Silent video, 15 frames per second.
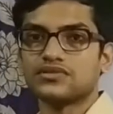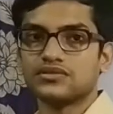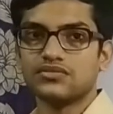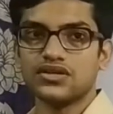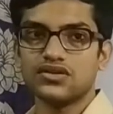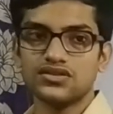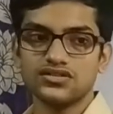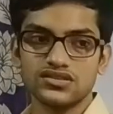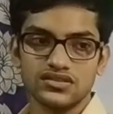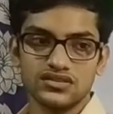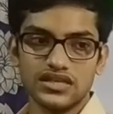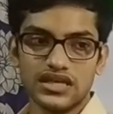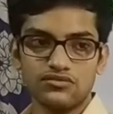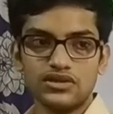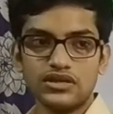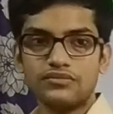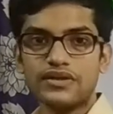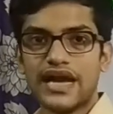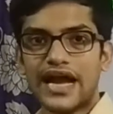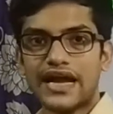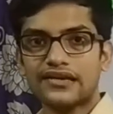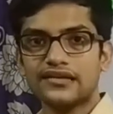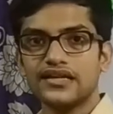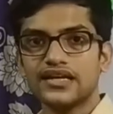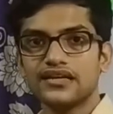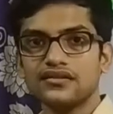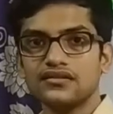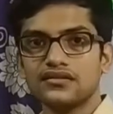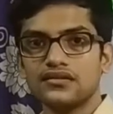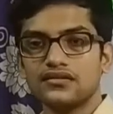because they will be handling